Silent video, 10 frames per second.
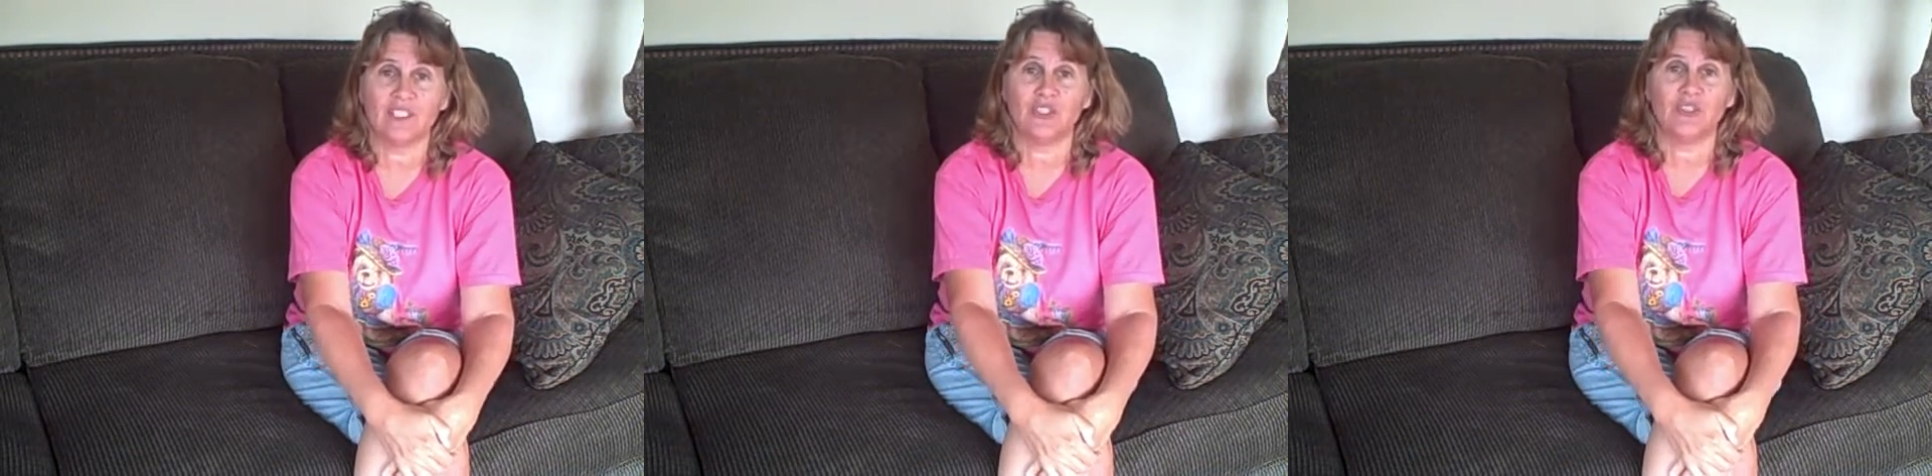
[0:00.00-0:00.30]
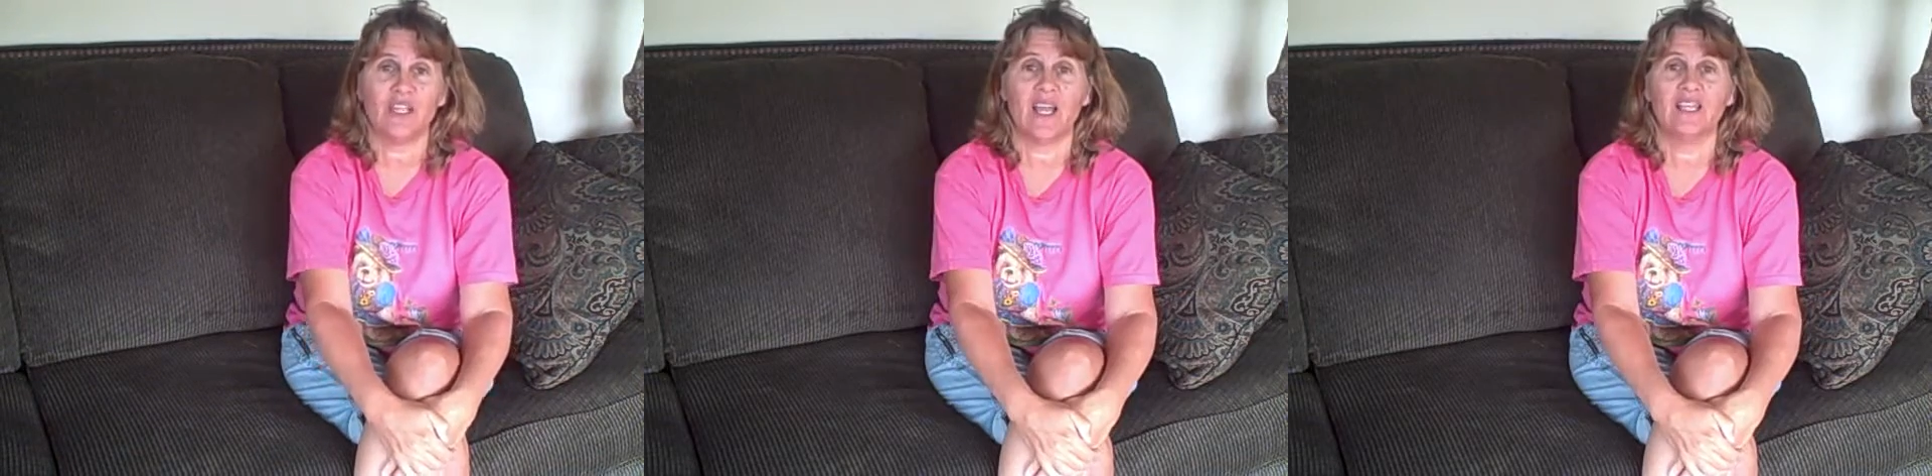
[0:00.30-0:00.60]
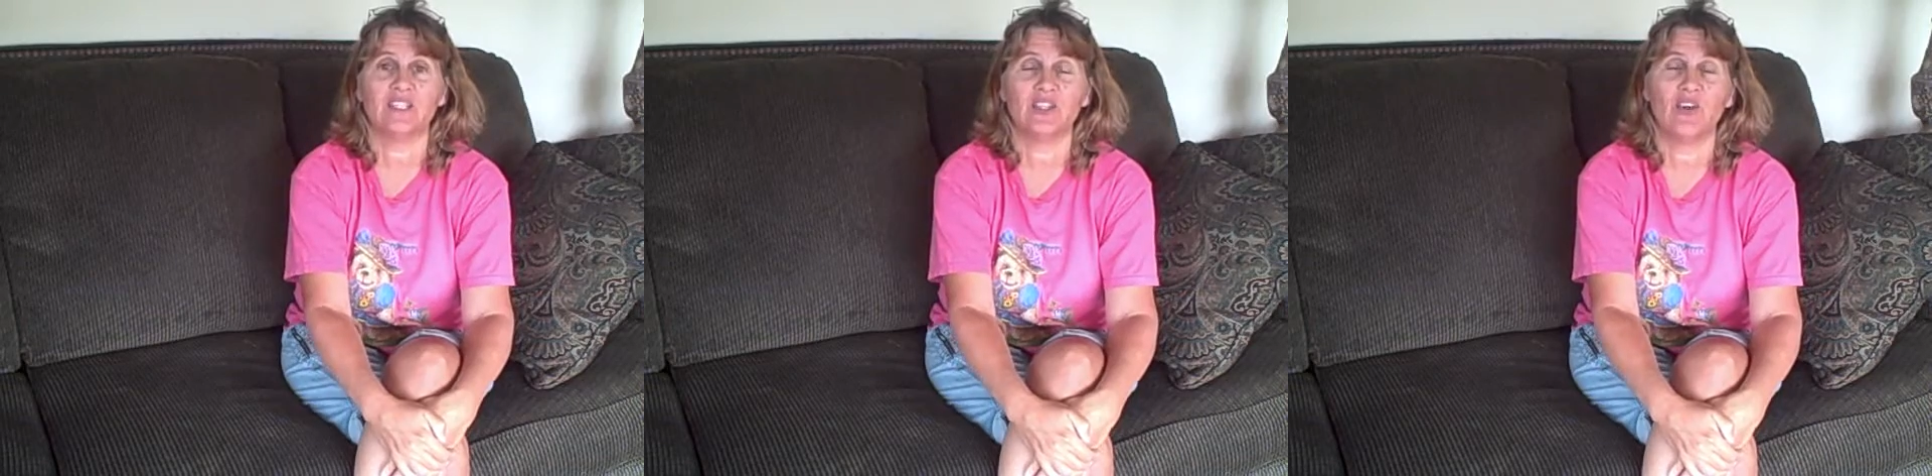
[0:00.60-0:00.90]
that you
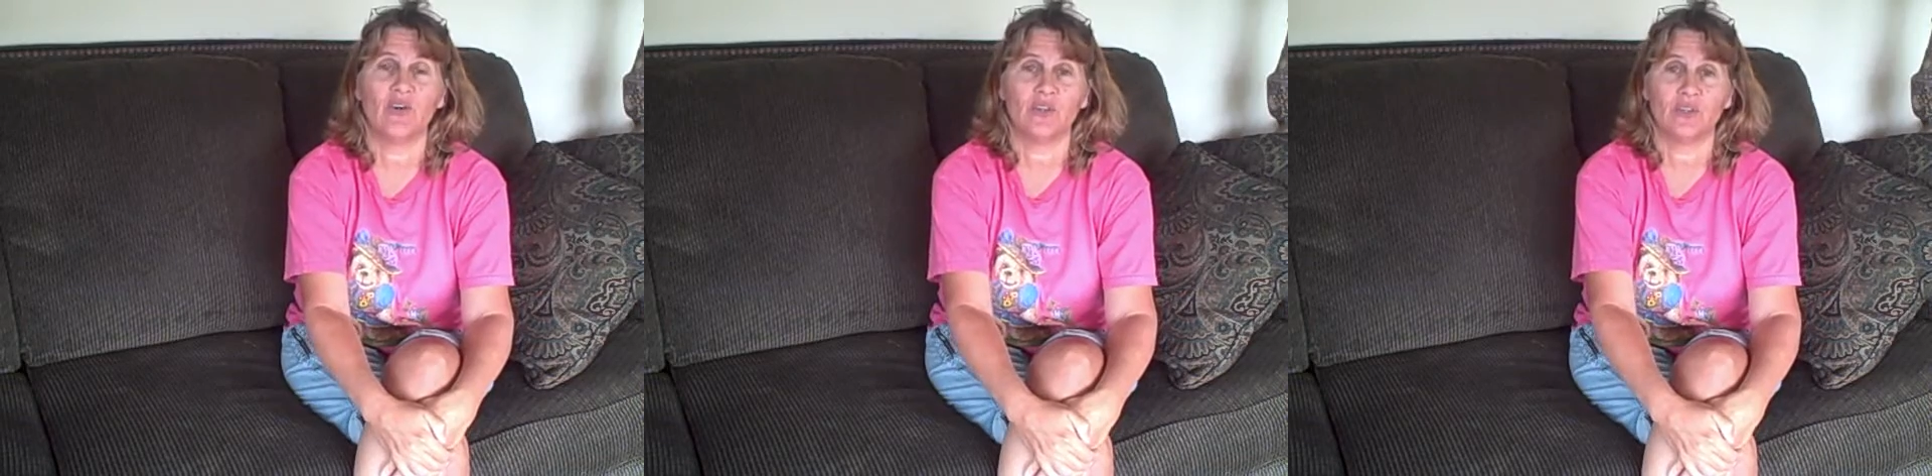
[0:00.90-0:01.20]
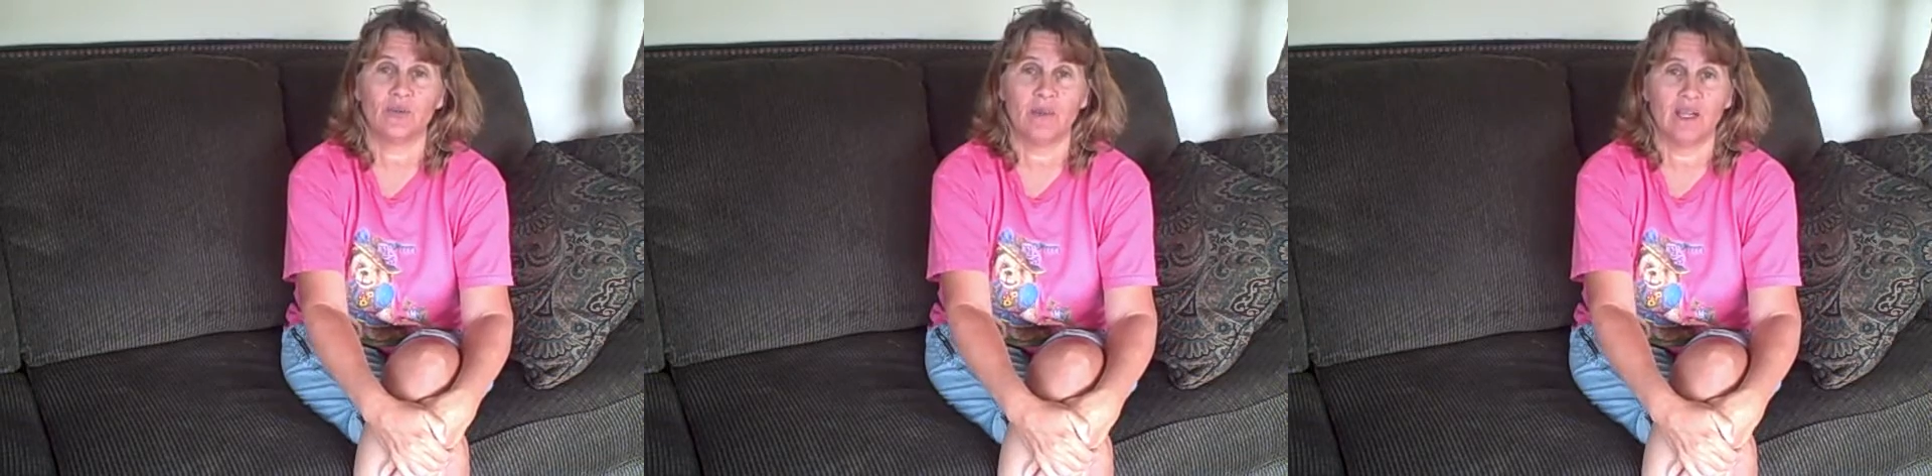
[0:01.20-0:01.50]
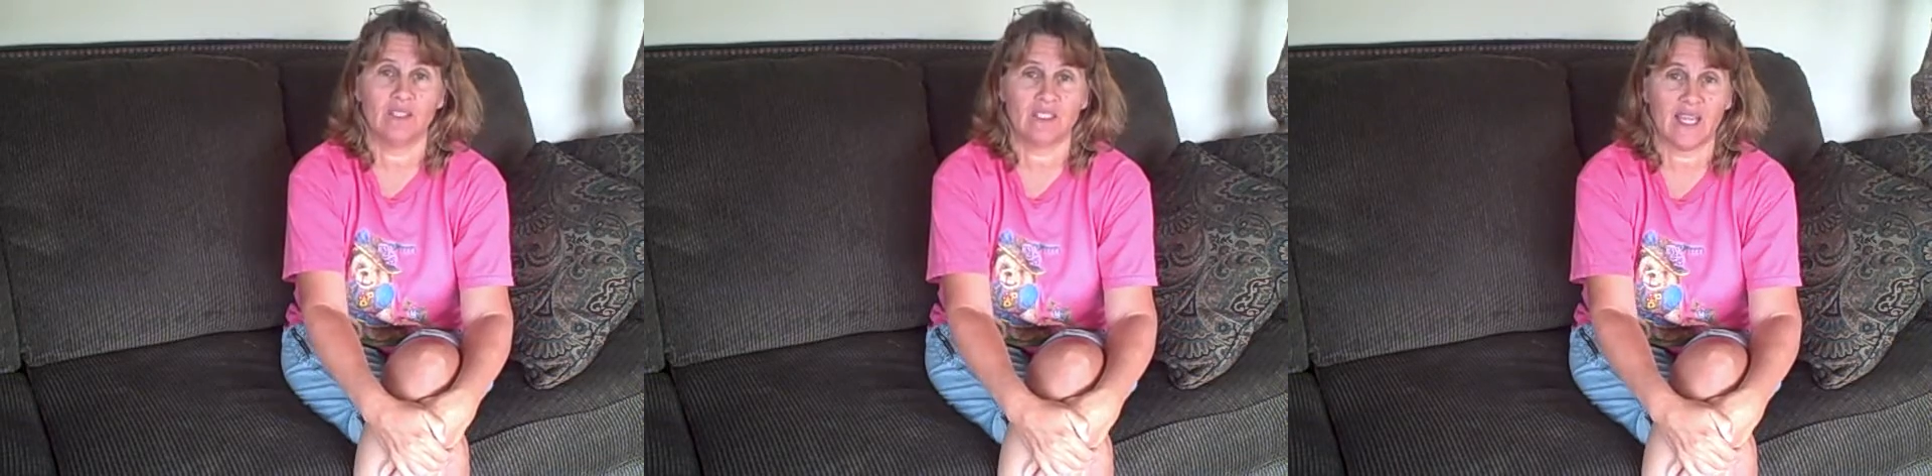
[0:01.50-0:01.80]
guys know you're mailing